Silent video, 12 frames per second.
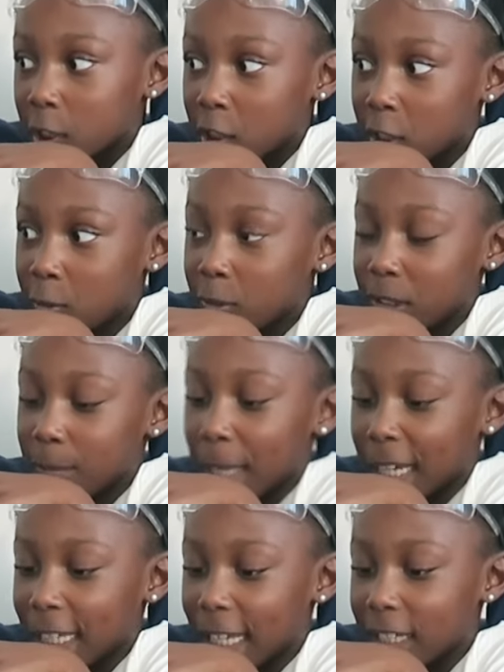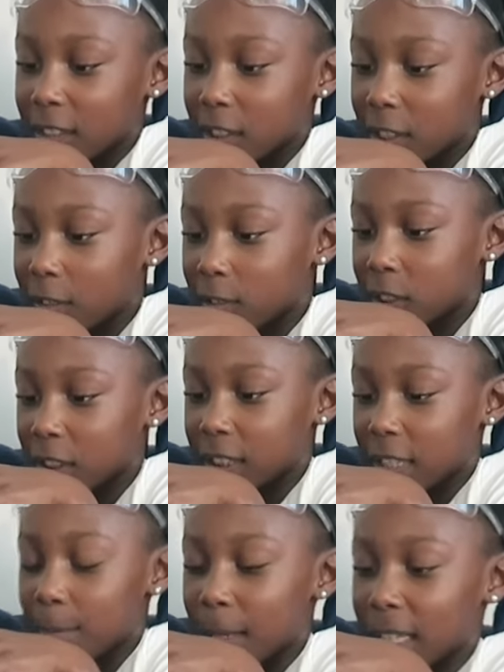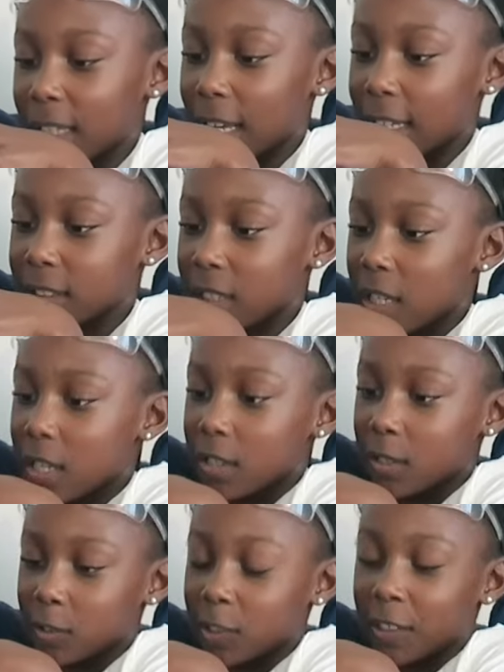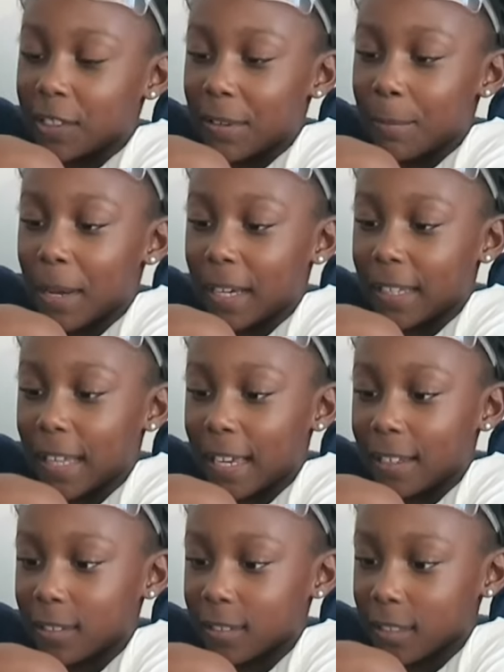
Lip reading: She was in my class, though. She's today? In class. No, she's in my class.